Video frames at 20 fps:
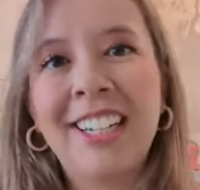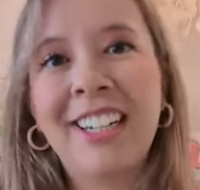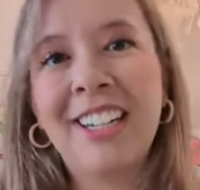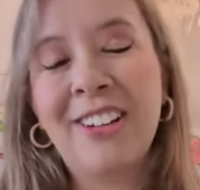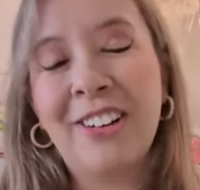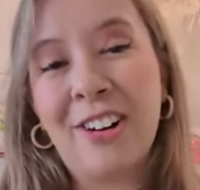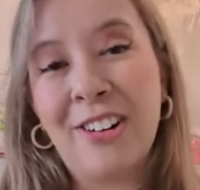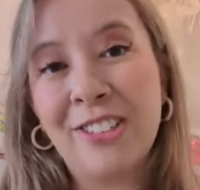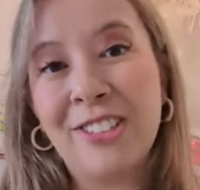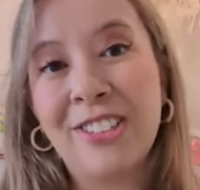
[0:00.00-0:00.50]

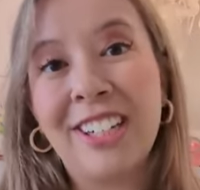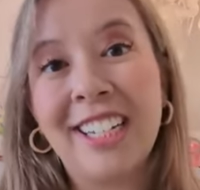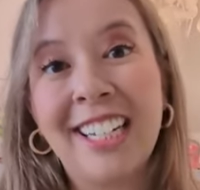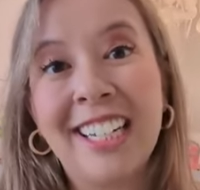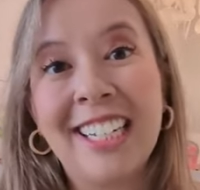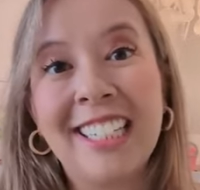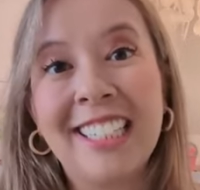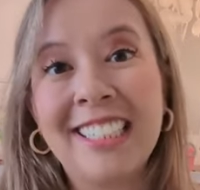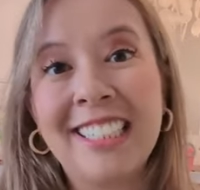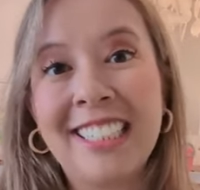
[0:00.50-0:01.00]
You're also going to
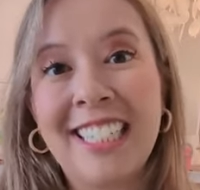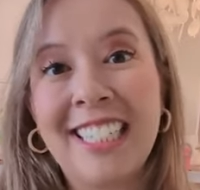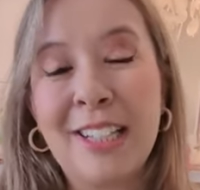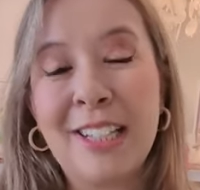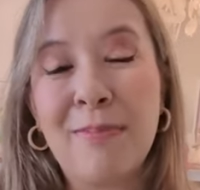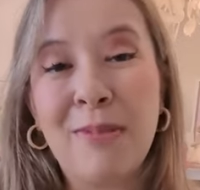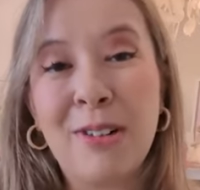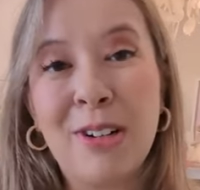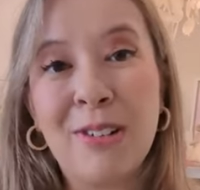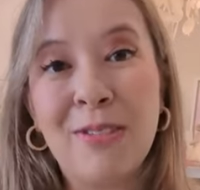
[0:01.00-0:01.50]
get to see the
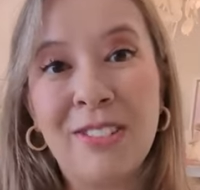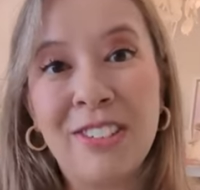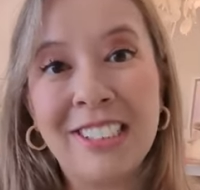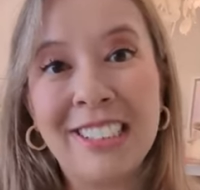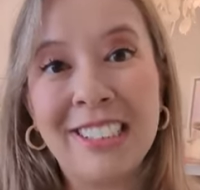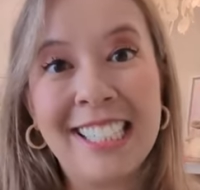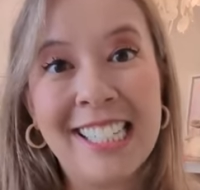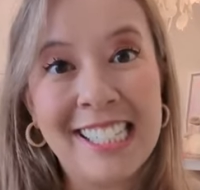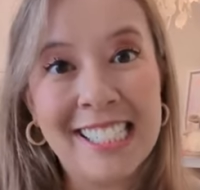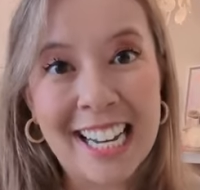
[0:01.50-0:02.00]
beautiful
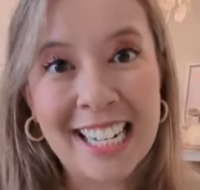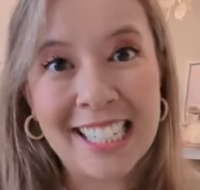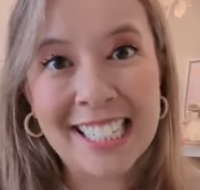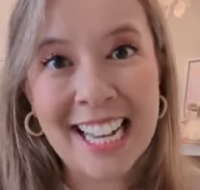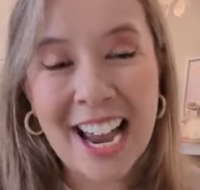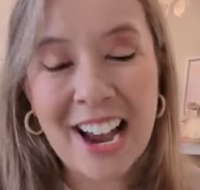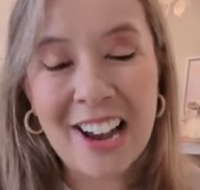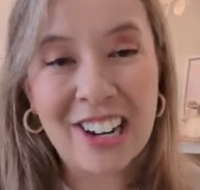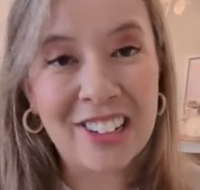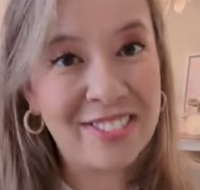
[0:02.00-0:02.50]
seaside
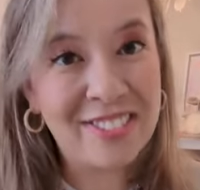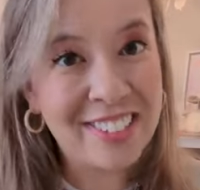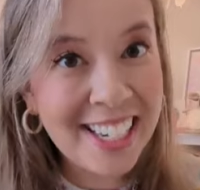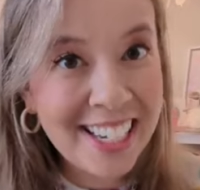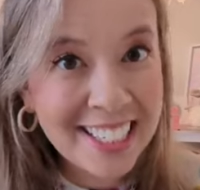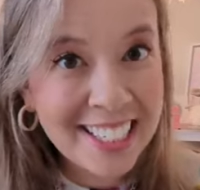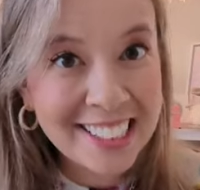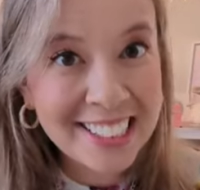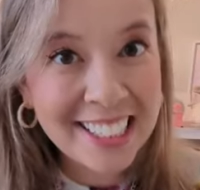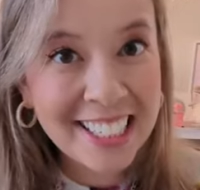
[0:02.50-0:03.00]
town of
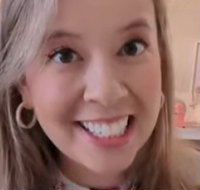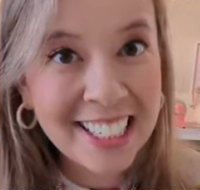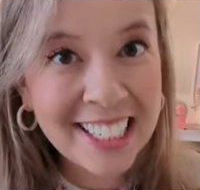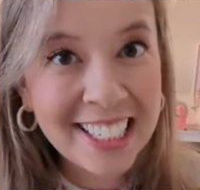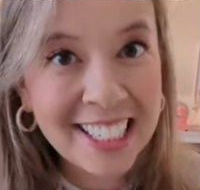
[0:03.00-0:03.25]
Nice,